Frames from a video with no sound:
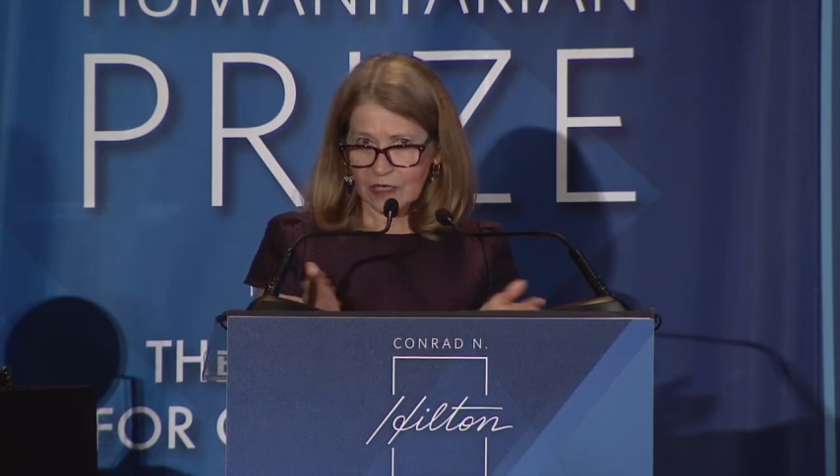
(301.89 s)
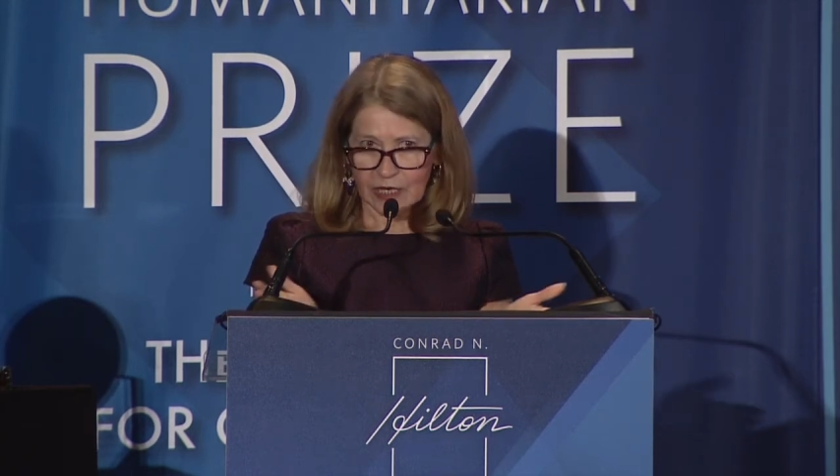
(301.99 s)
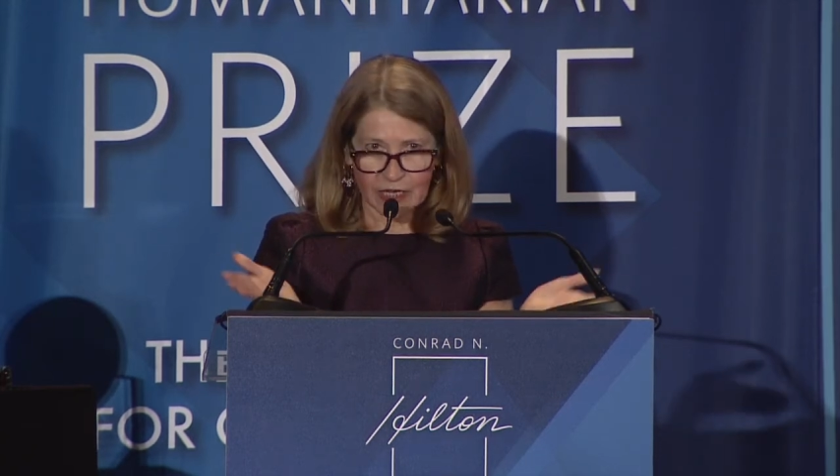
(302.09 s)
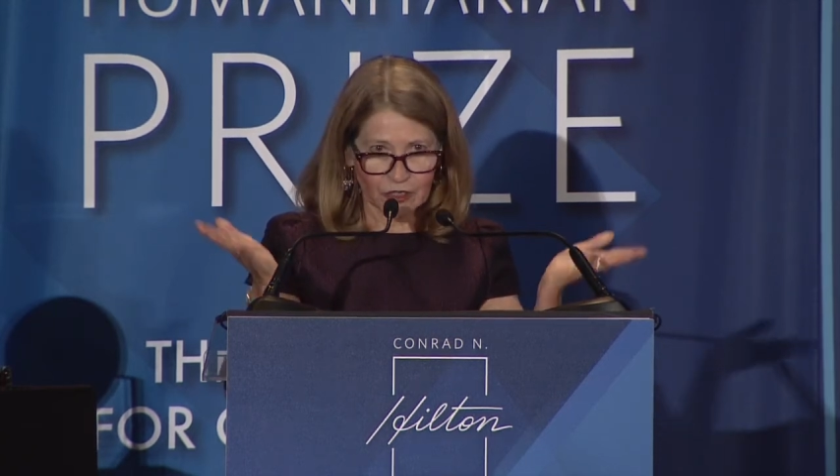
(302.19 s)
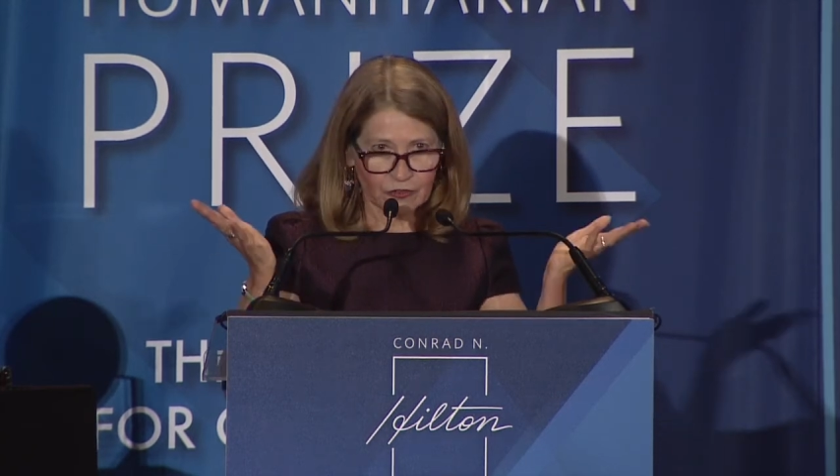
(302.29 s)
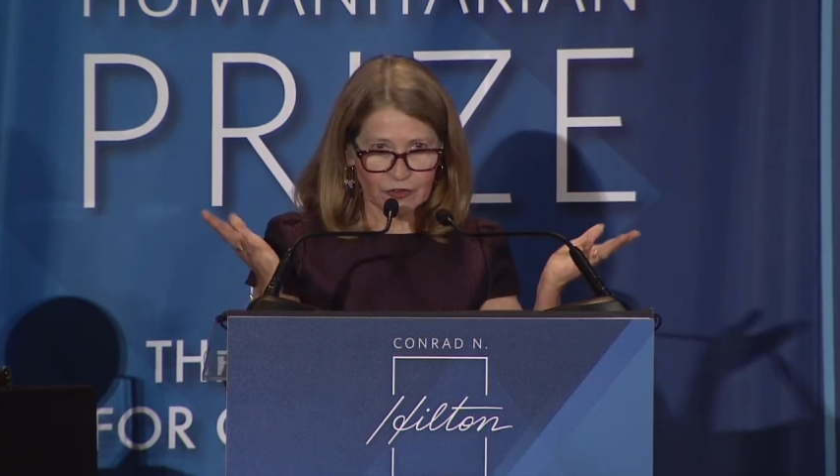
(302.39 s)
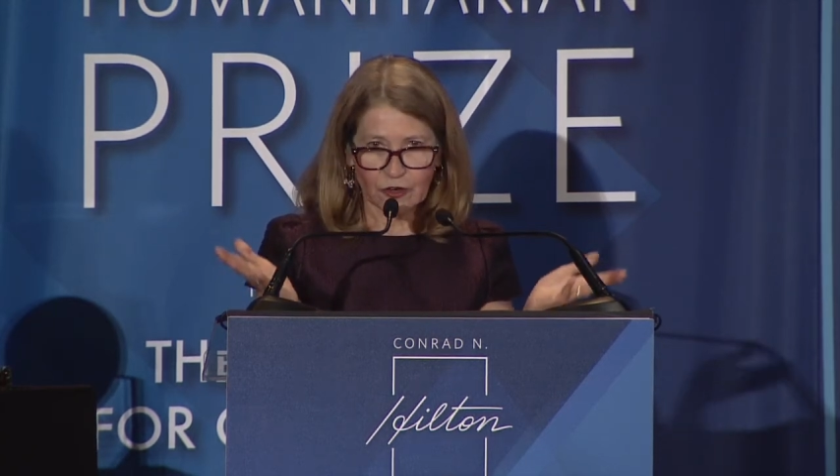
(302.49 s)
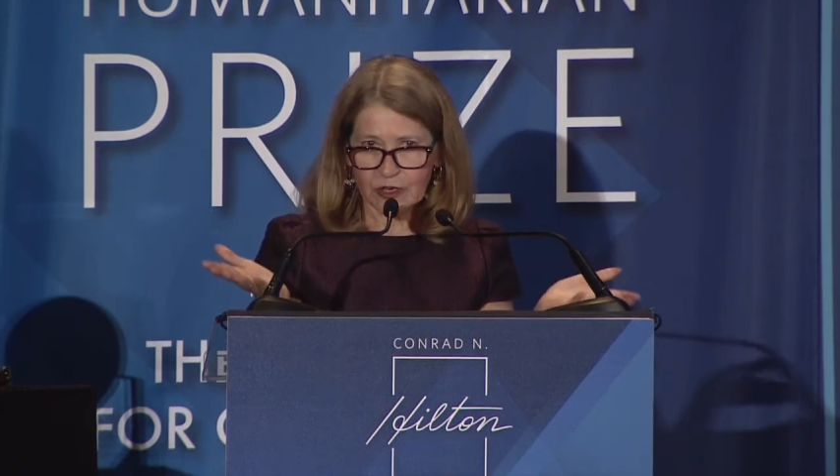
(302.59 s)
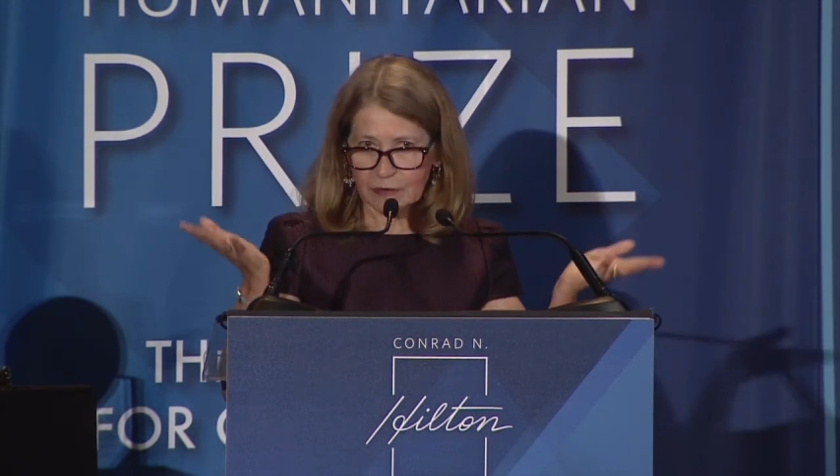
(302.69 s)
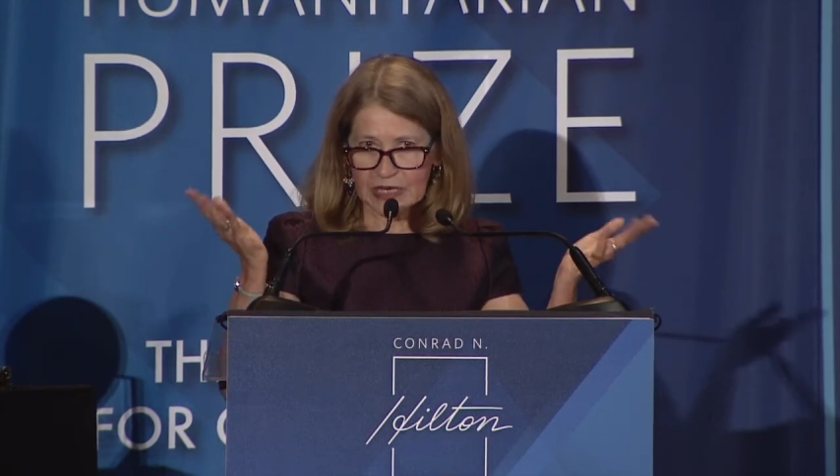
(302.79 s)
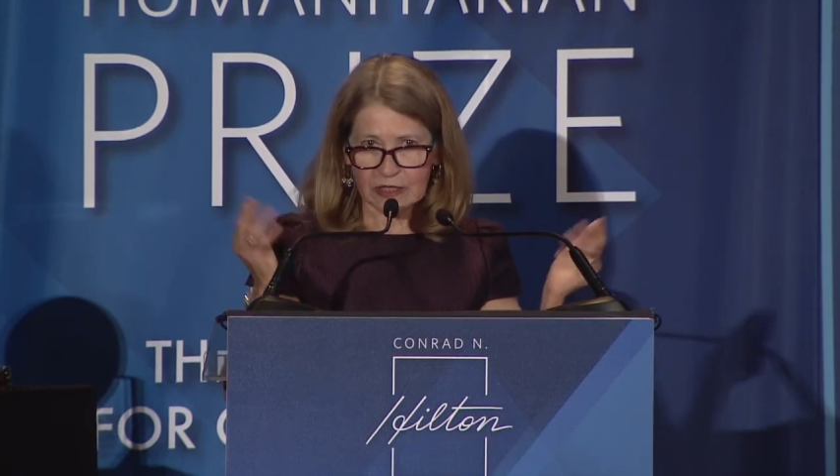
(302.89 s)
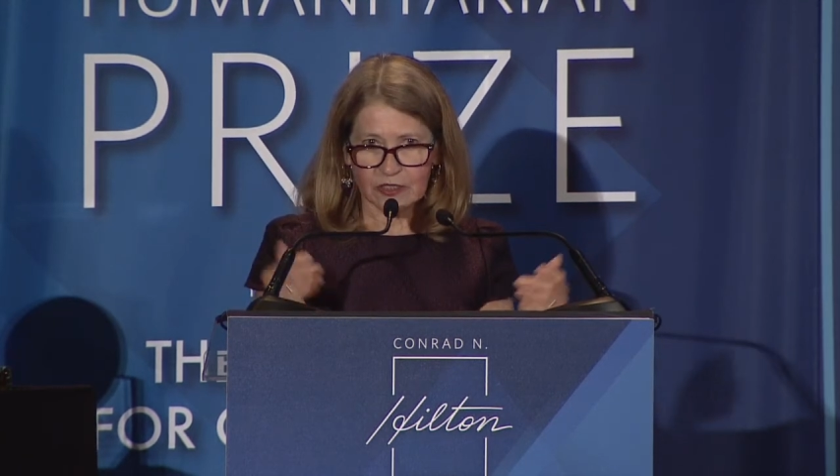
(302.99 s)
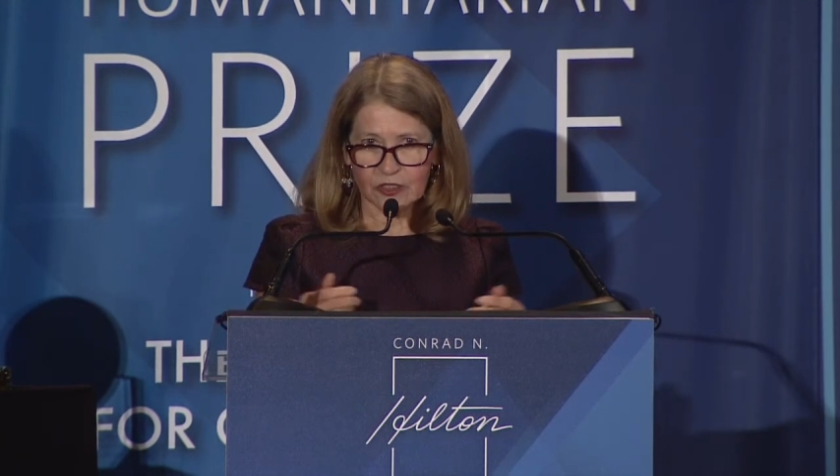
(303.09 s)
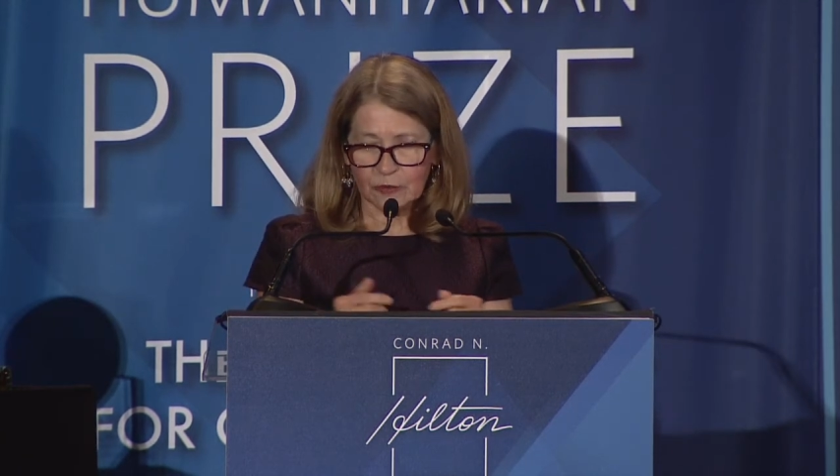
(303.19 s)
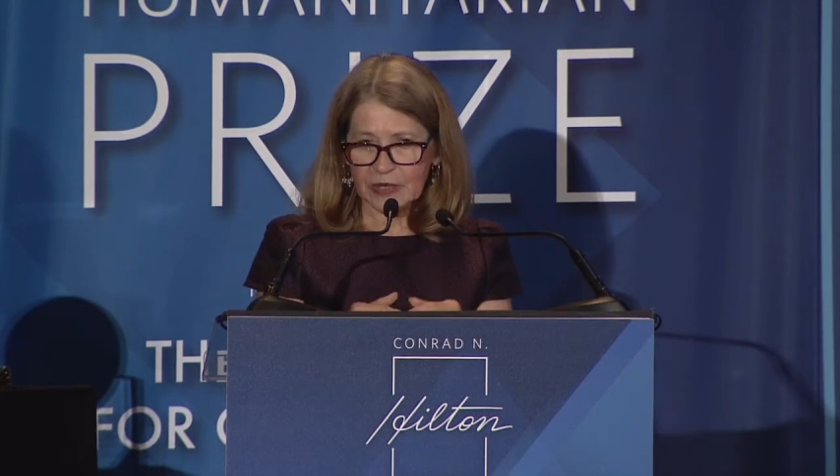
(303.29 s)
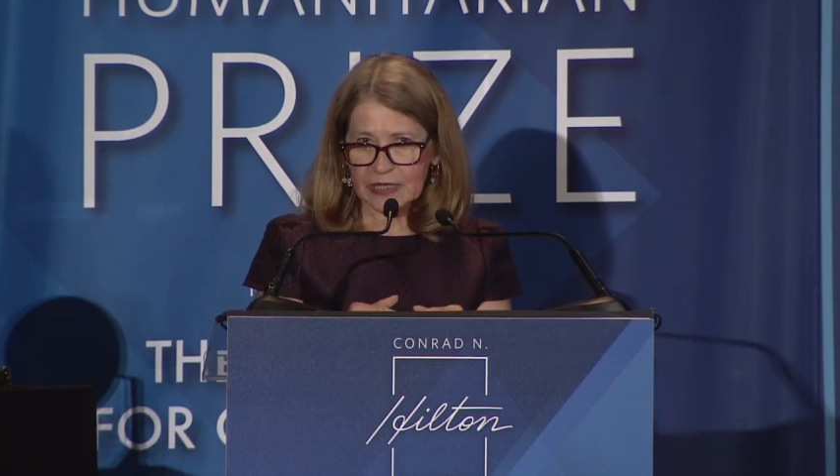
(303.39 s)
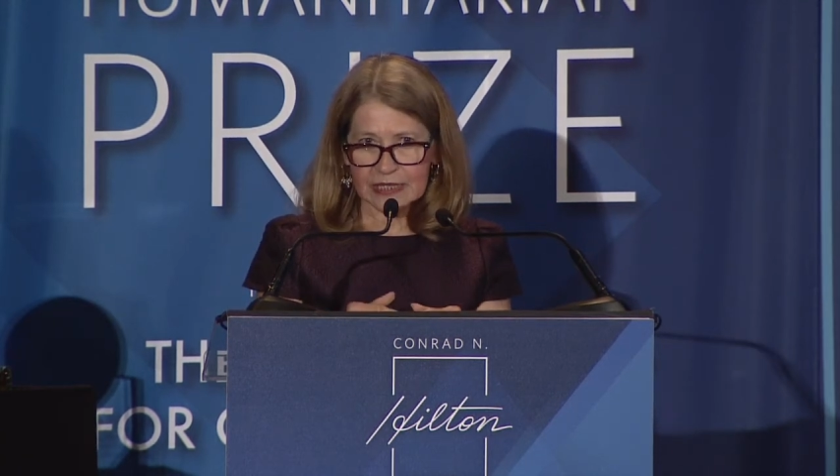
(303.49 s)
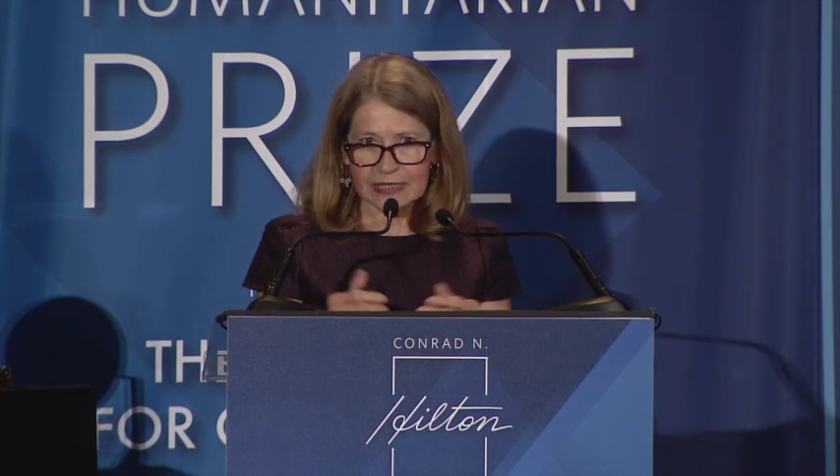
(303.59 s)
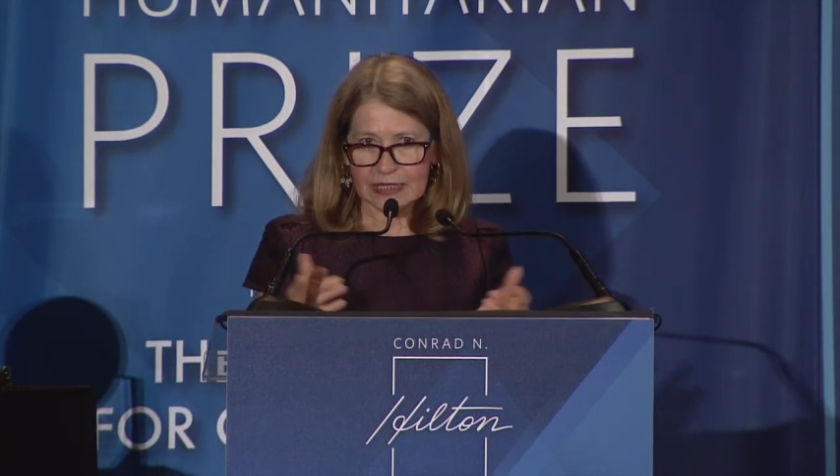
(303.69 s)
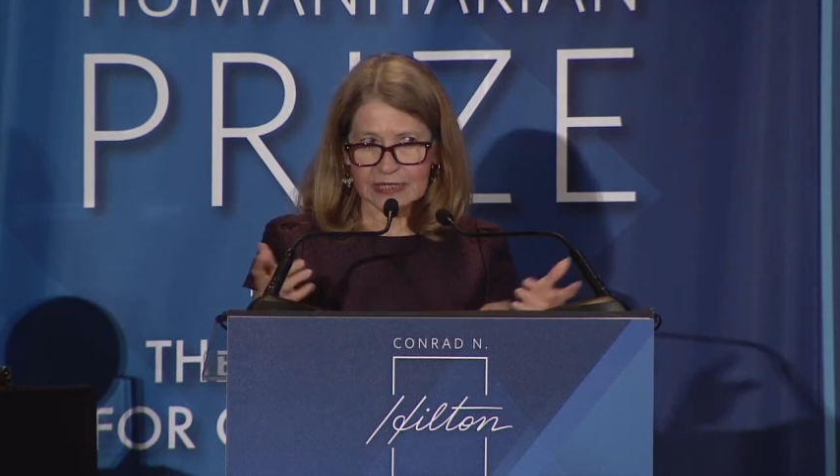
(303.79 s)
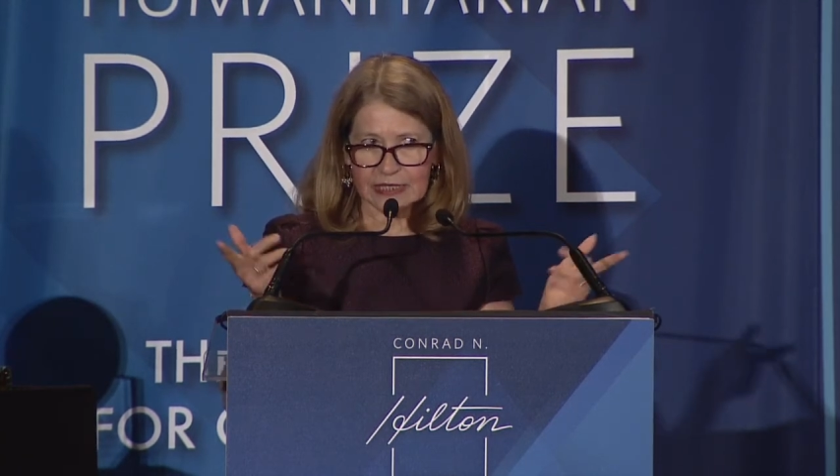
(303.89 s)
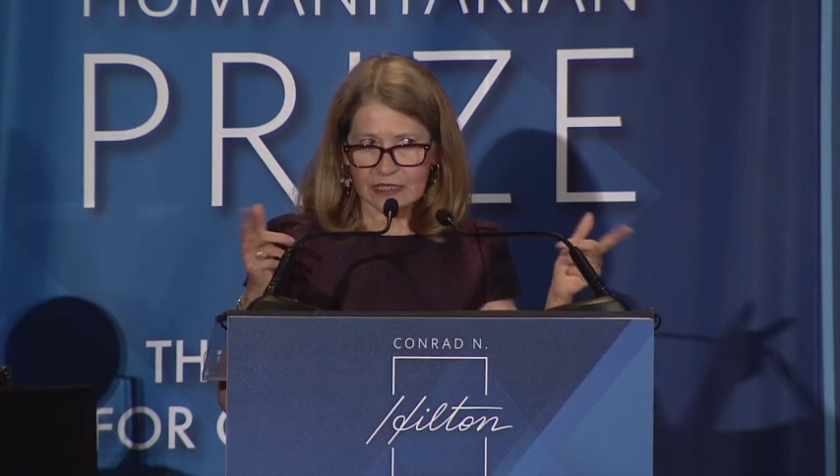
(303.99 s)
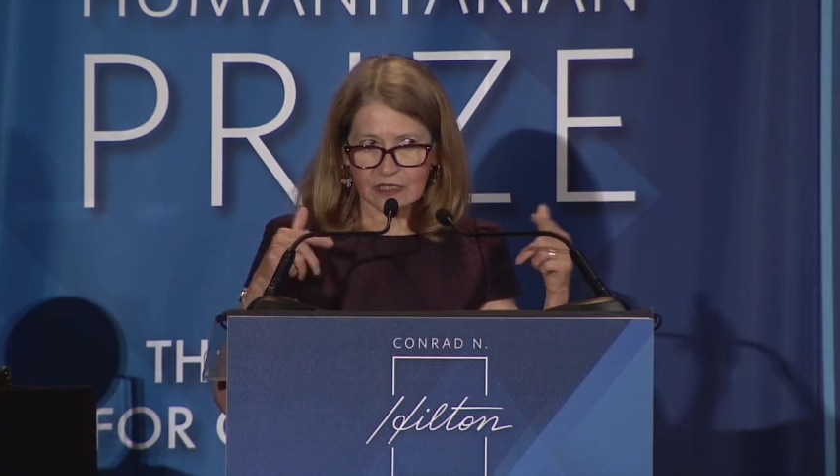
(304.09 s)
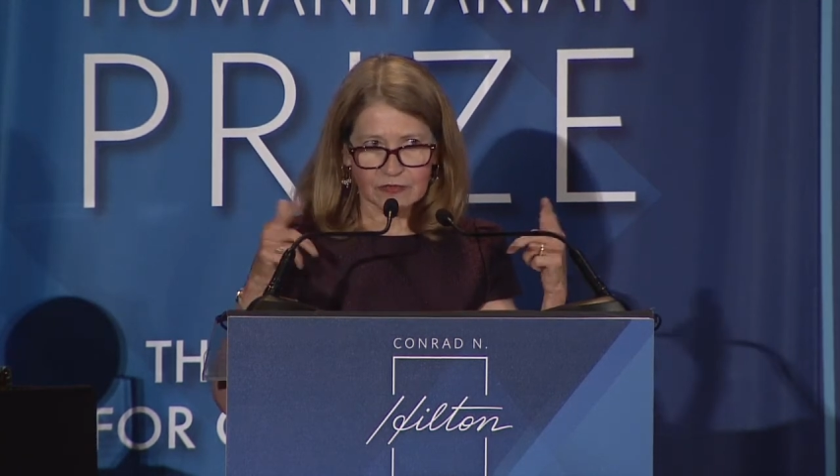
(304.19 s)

And you've heard about the stupendous success